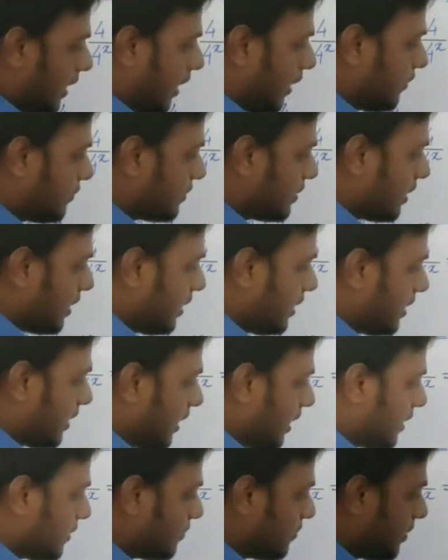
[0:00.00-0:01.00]
outside
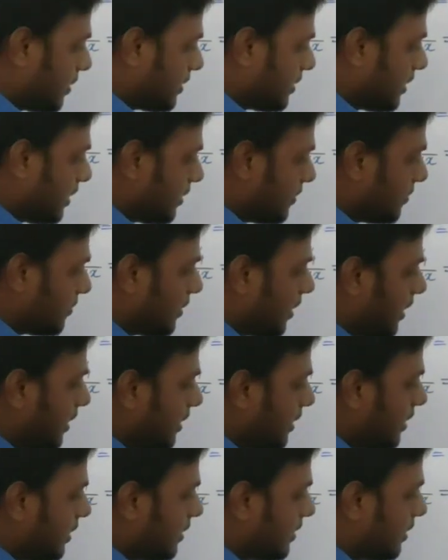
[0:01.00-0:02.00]
x was there to
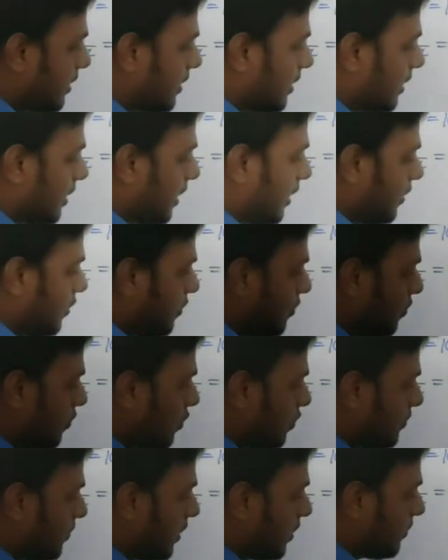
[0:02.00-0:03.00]
write it, and 2 to
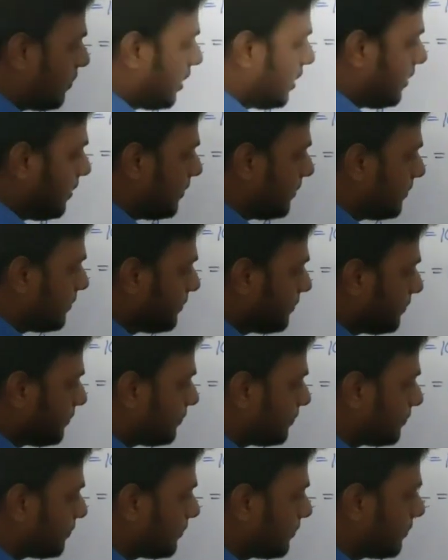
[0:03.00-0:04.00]
the power 1,
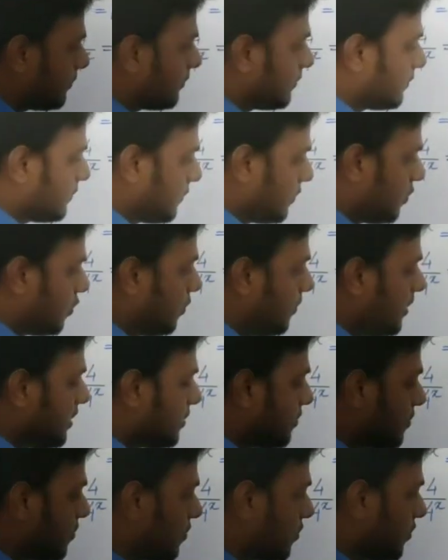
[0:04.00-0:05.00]
2 means
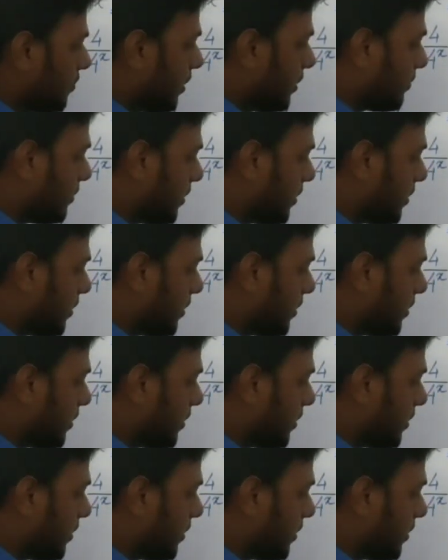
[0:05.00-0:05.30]
2 to the power